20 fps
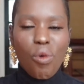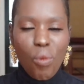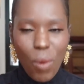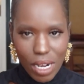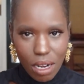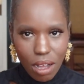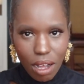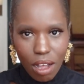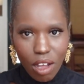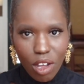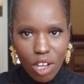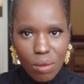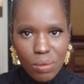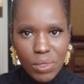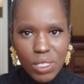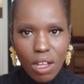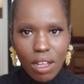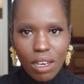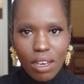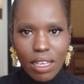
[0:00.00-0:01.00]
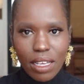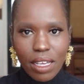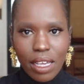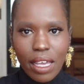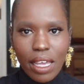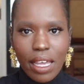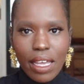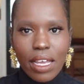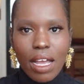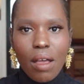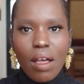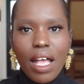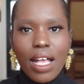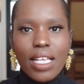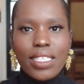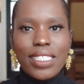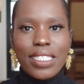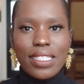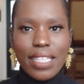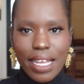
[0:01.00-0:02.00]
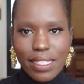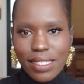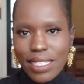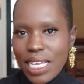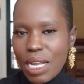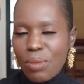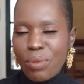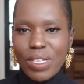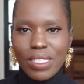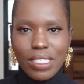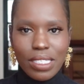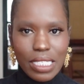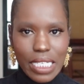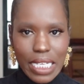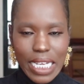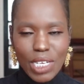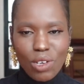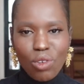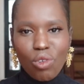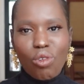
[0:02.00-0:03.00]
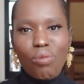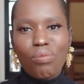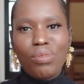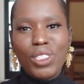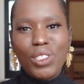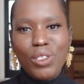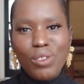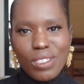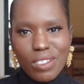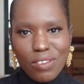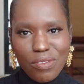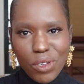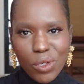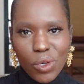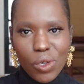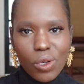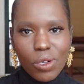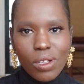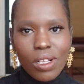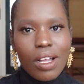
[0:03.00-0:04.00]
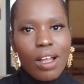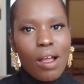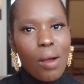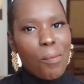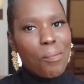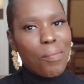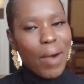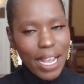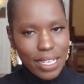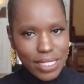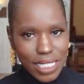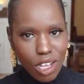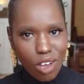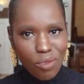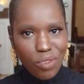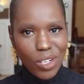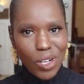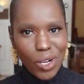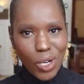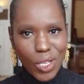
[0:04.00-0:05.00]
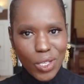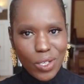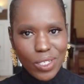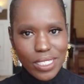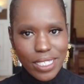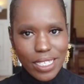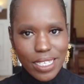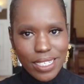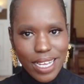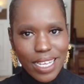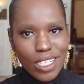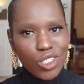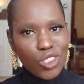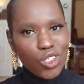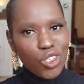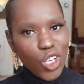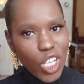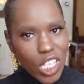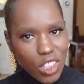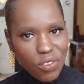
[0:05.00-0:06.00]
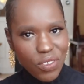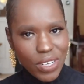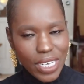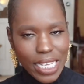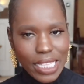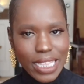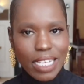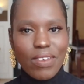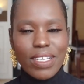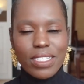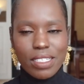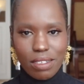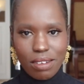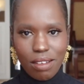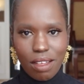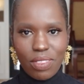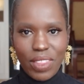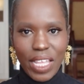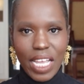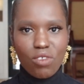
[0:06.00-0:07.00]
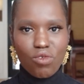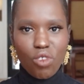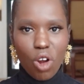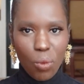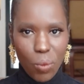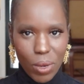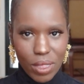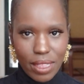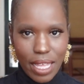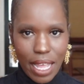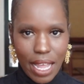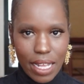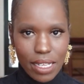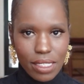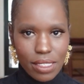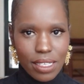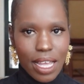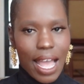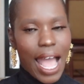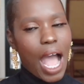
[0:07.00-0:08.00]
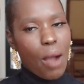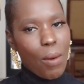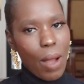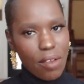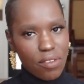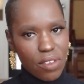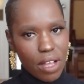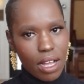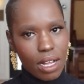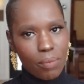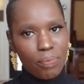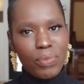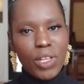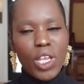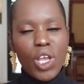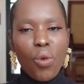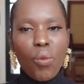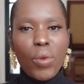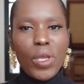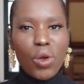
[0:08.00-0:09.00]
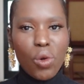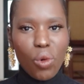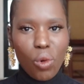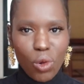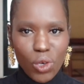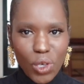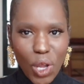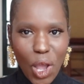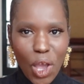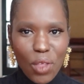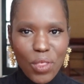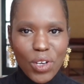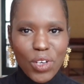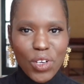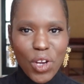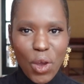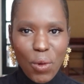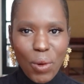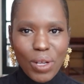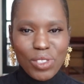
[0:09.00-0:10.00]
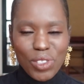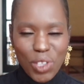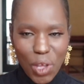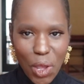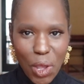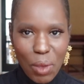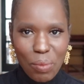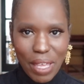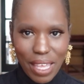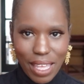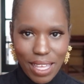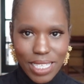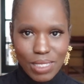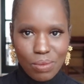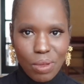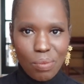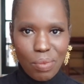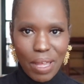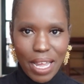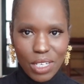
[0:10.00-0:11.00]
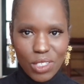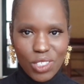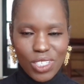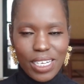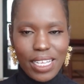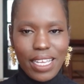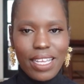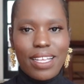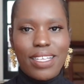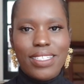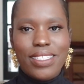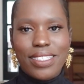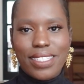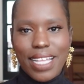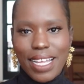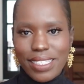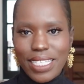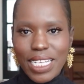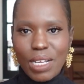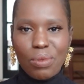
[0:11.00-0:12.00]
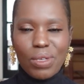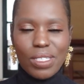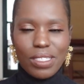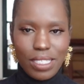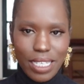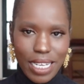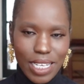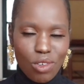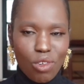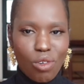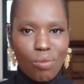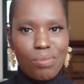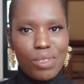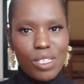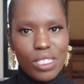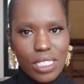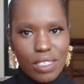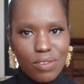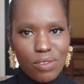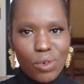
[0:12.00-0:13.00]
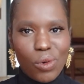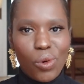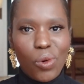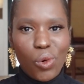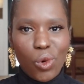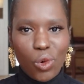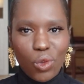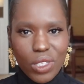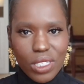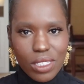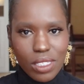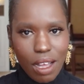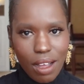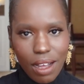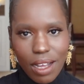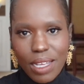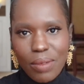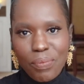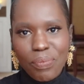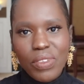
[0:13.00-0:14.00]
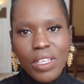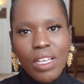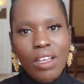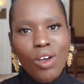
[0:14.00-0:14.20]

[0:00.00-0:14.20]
when our homes are looking aesthetic, pristine, or beautiful, myself included, and truthfully, there is nothing wrong with that. However, we all know that no one's home is perpetually aesthetic, pristine, or beautiful all the time.